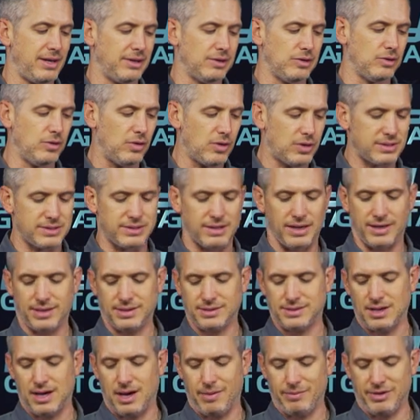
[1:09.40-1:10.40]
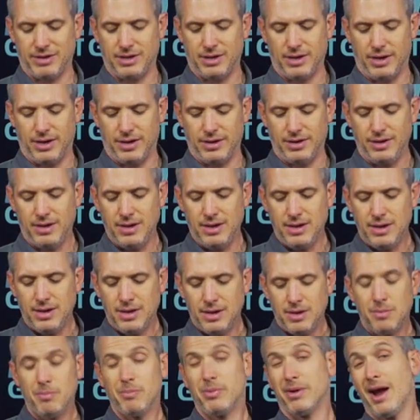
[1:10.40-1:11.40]
it looks like a Tommy gun,
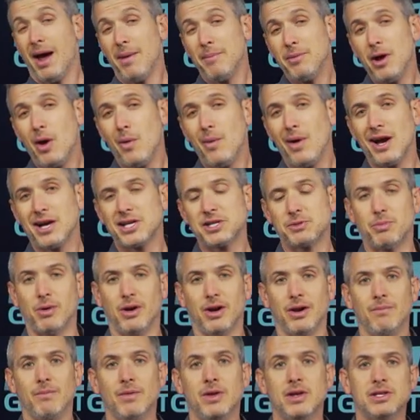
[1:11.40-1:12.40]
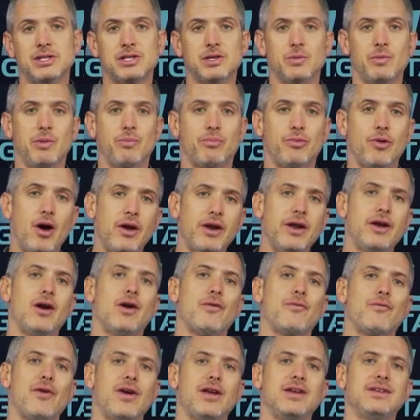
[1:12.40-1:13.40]
but I'm no expert. So we brought in
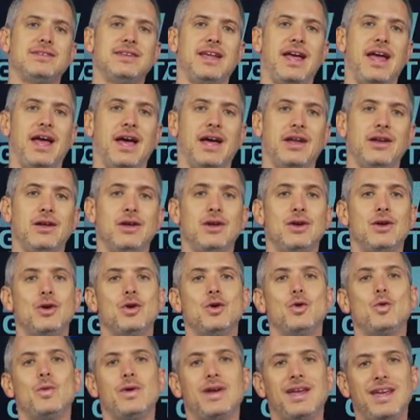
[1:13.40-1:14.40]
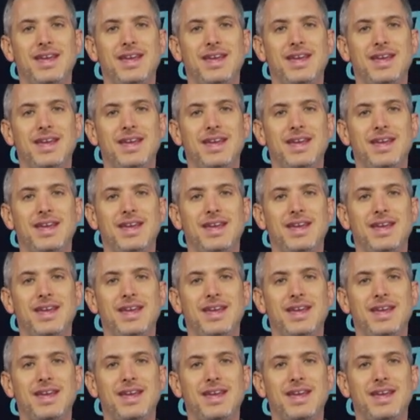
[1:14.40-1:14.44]
our friend Dan, who